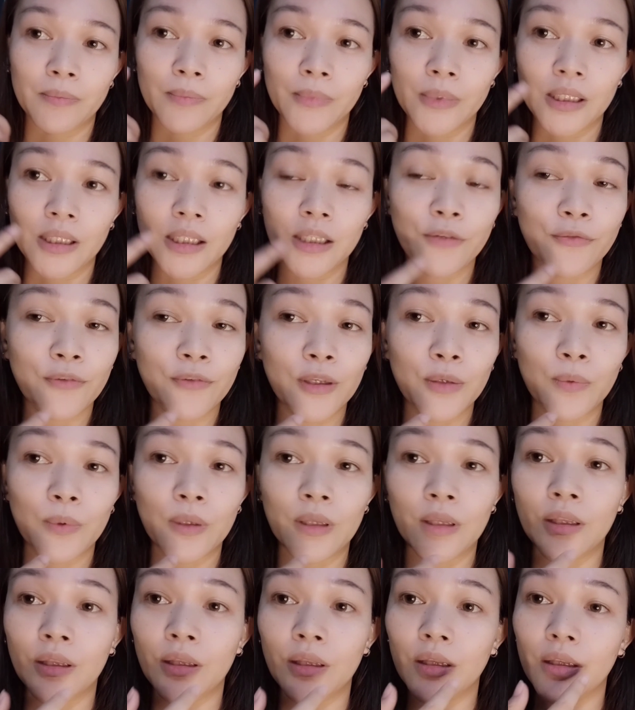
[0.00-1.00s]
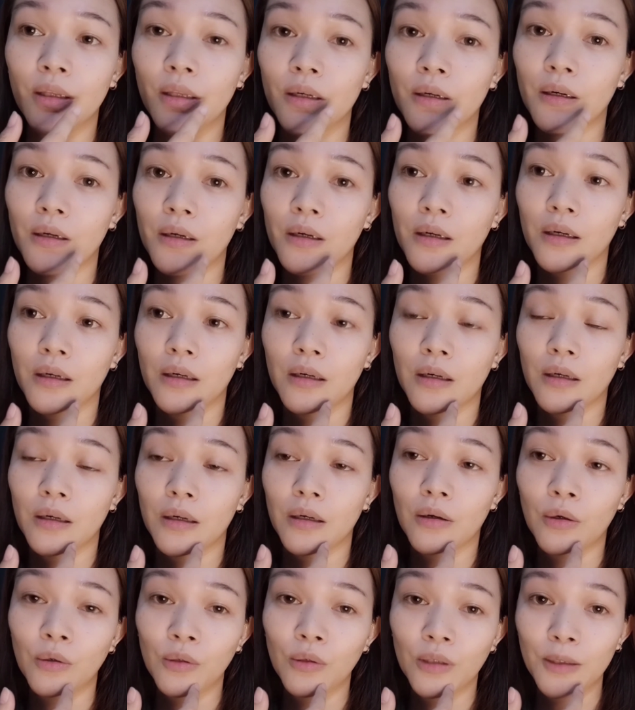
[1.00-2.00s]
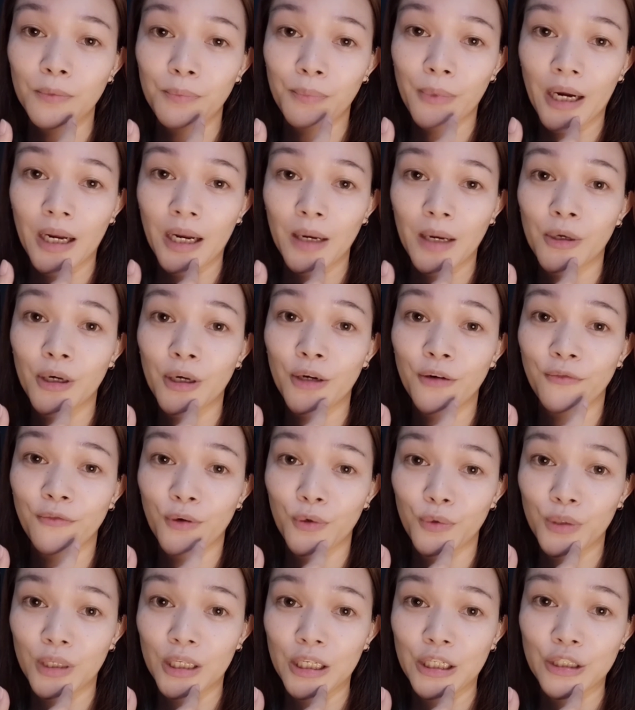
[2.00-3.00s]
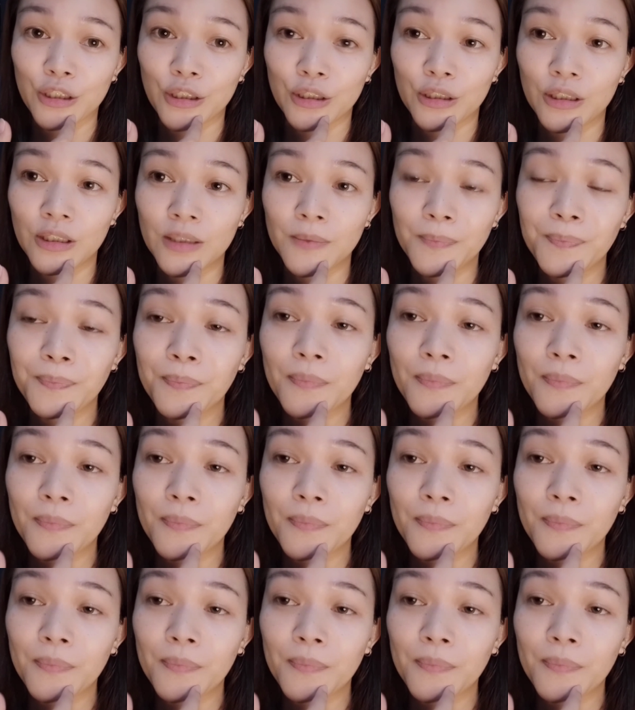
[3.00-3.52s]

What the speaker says: Even with only primer and foundation,